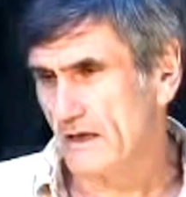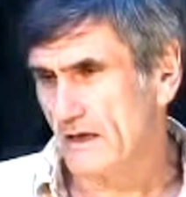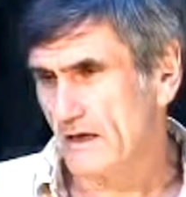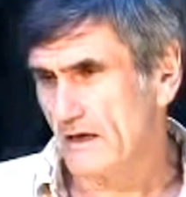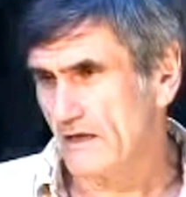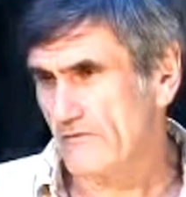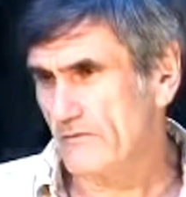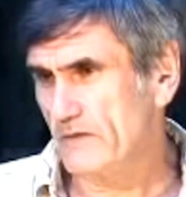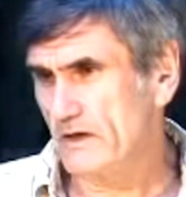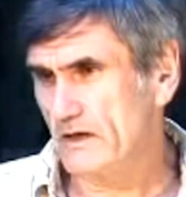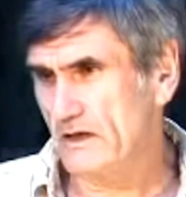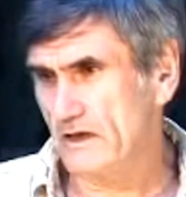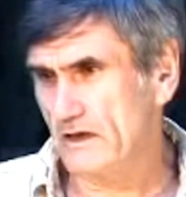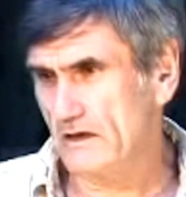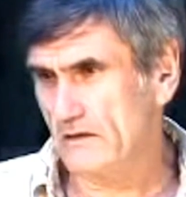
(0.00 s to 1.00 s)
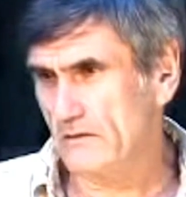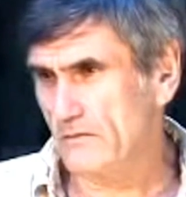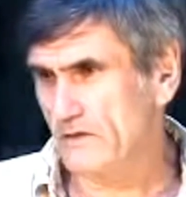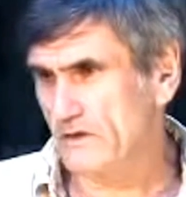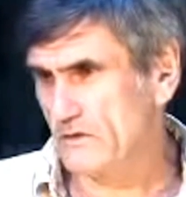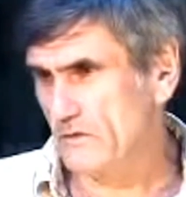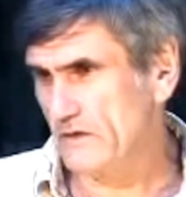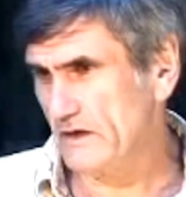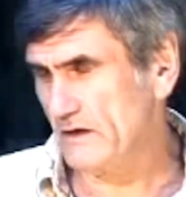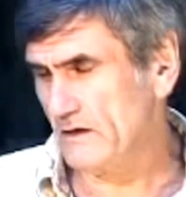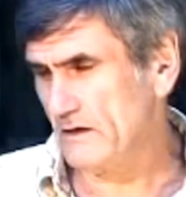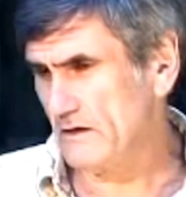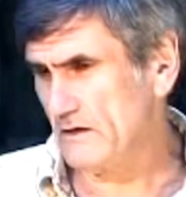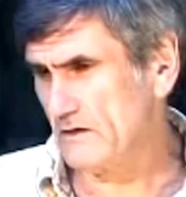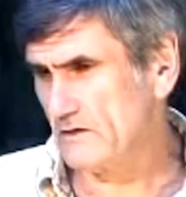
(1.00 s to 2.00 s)
I've mediated
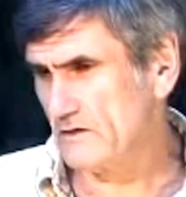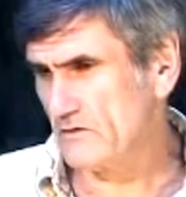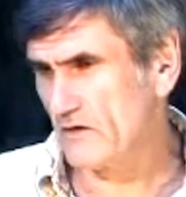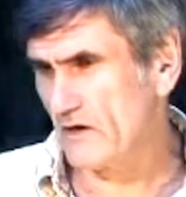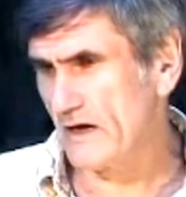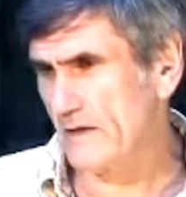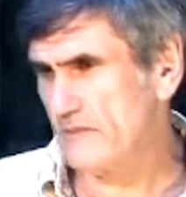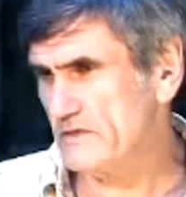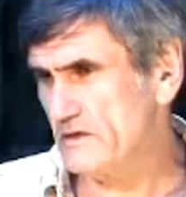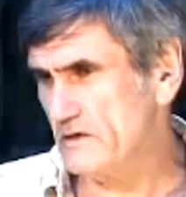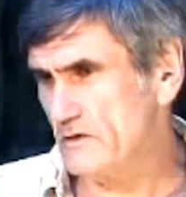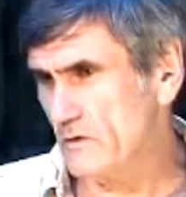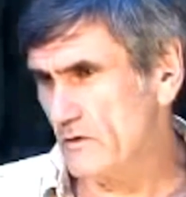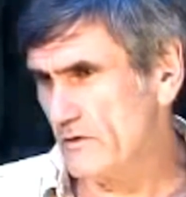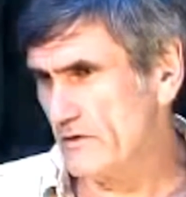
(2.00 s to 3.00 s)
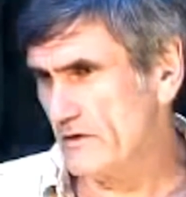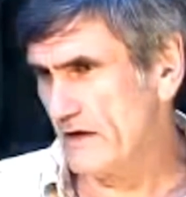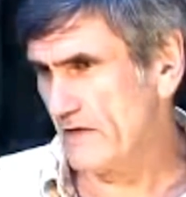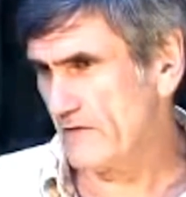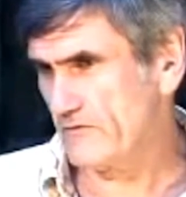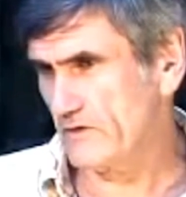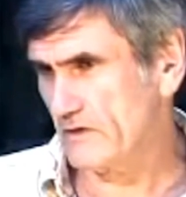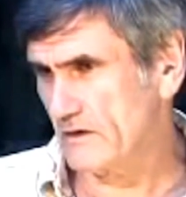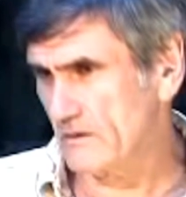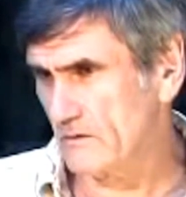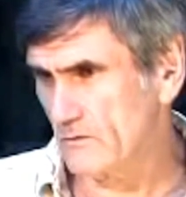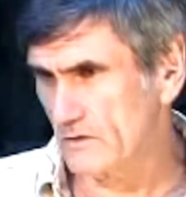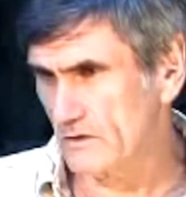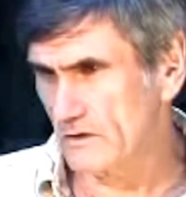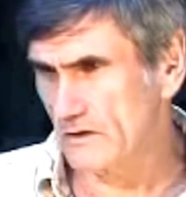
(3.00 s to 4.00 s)
between tribes in northern Africa
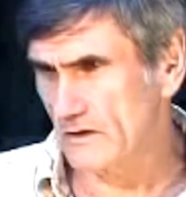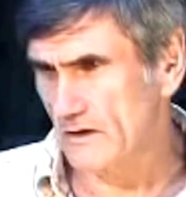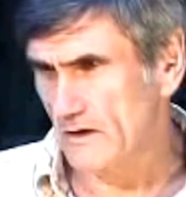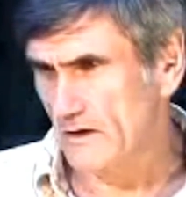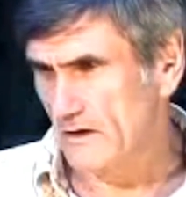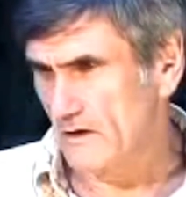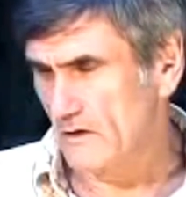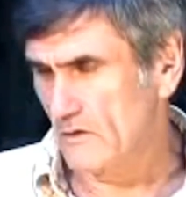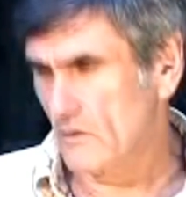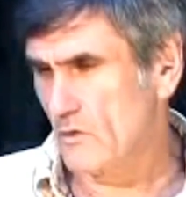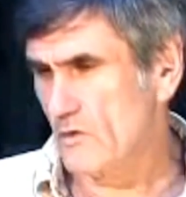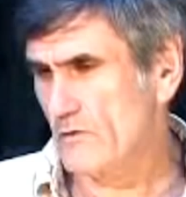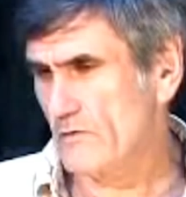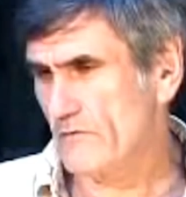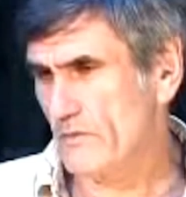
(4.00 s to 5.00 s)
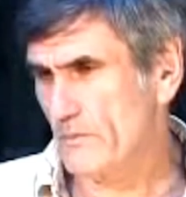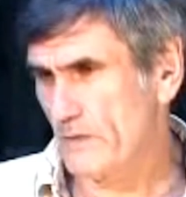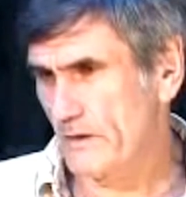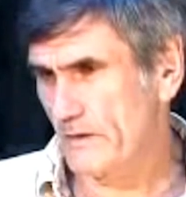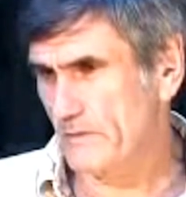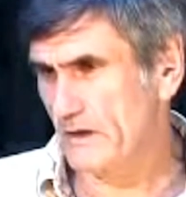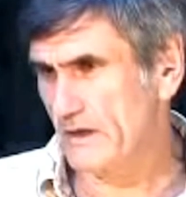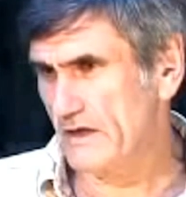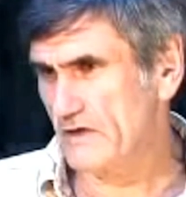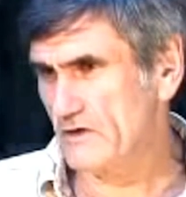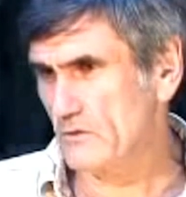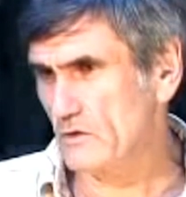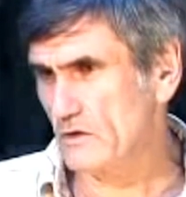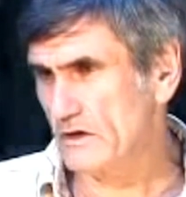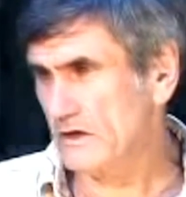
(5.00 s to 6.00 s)
where a quarter of the population
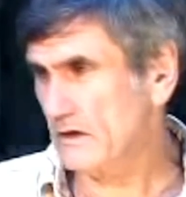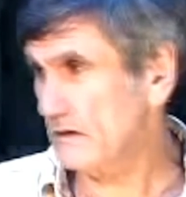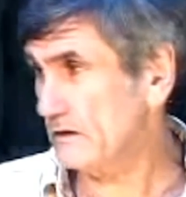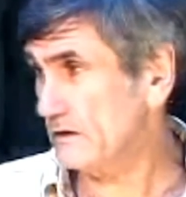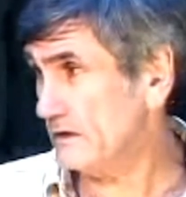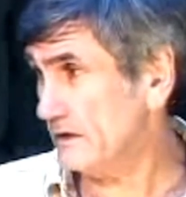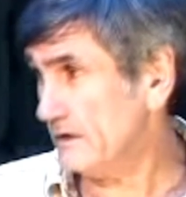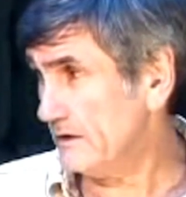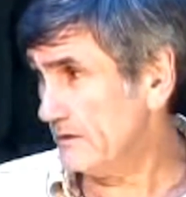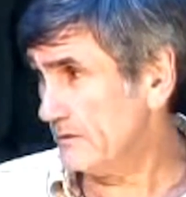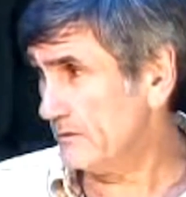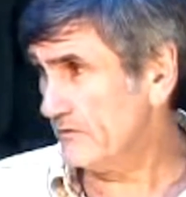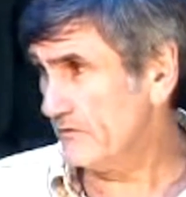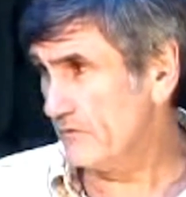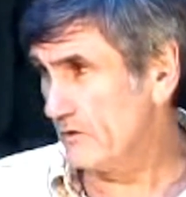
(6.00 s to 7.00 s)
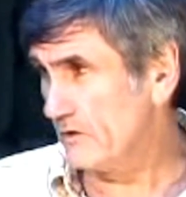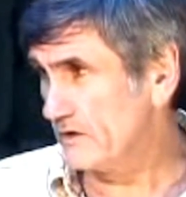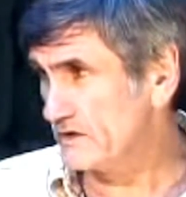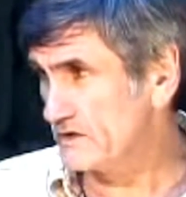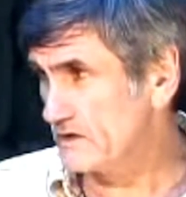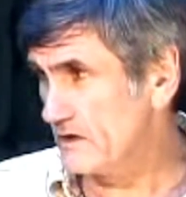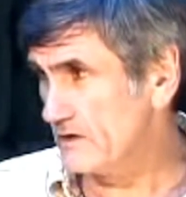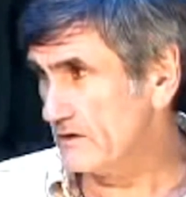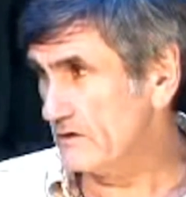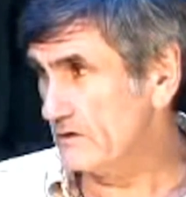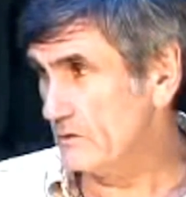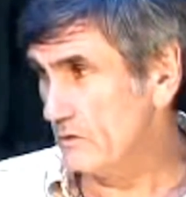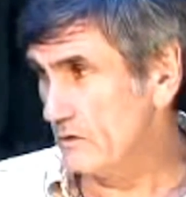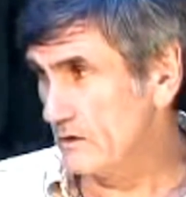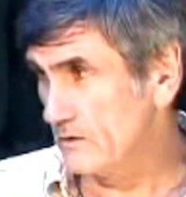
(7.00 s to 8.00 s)
were killed in the year before I started to
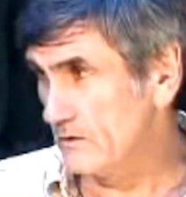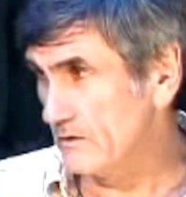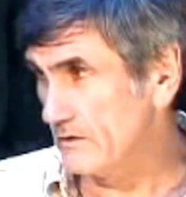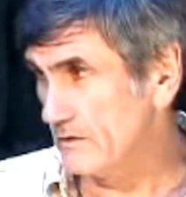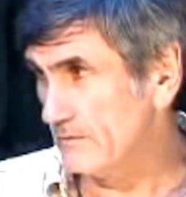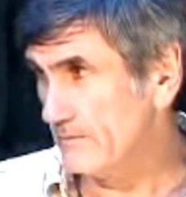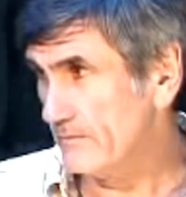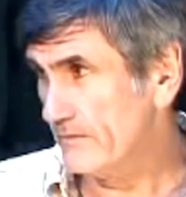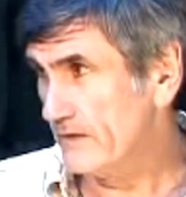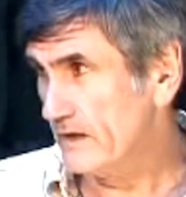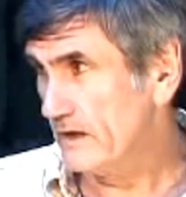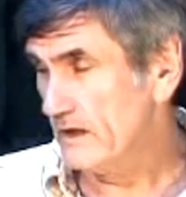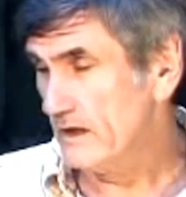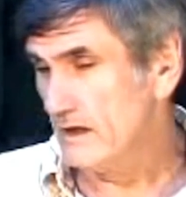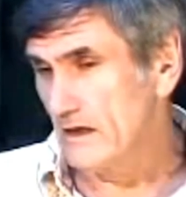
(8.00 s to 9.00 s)
work with them.